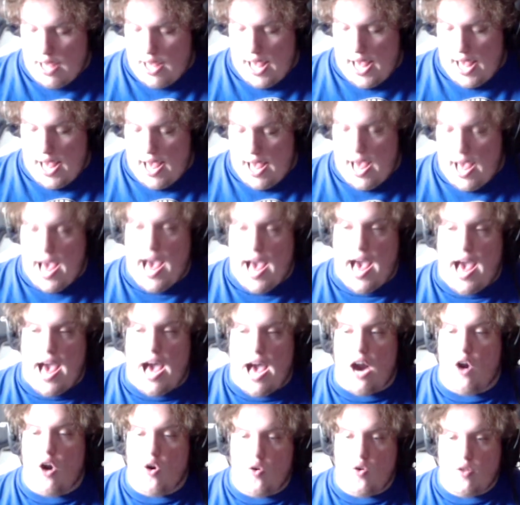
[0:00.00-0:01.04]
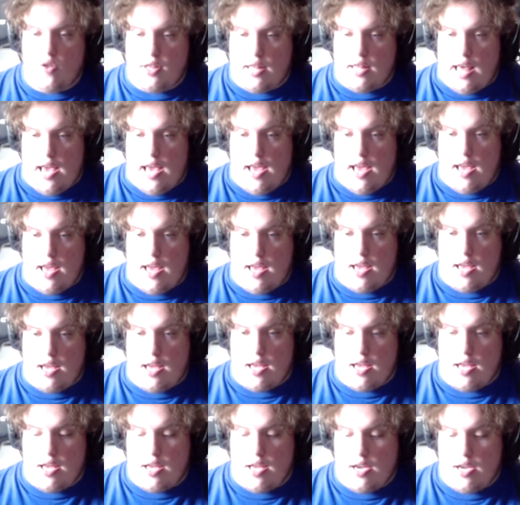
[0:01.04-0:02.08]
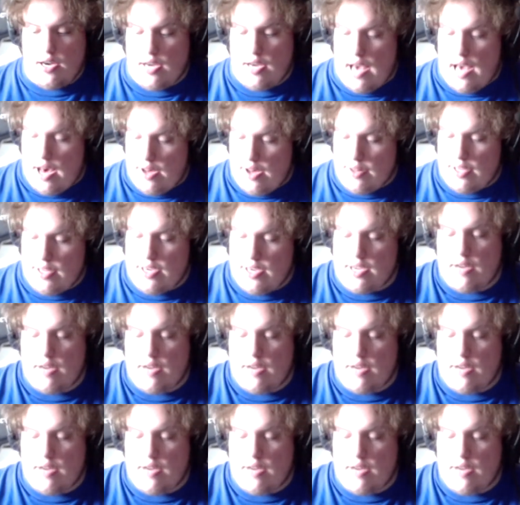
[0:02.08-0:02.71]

how they're